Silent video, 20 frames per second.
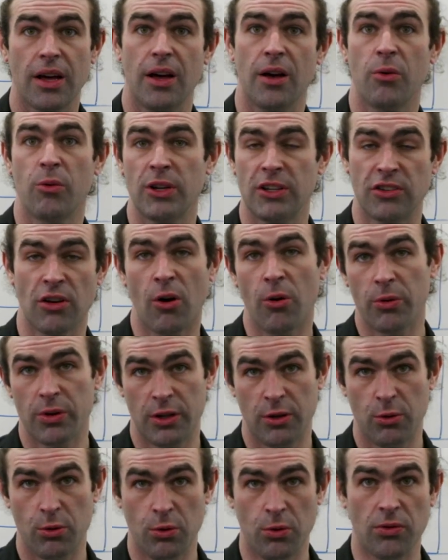Uh, we don't
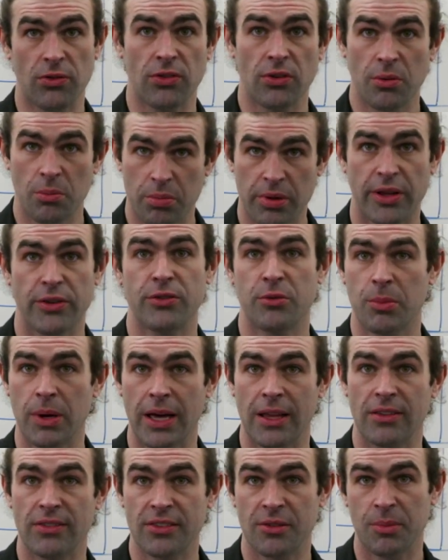use plus or
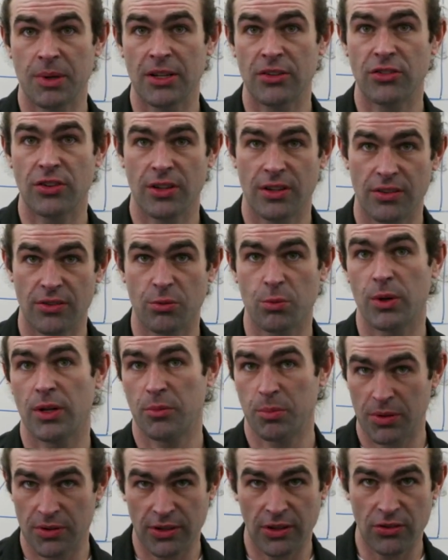minus dimensions
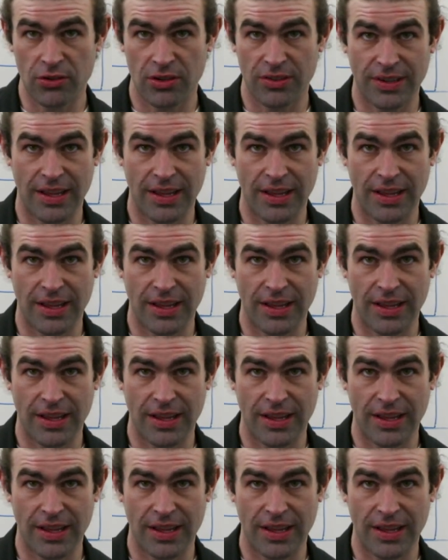with position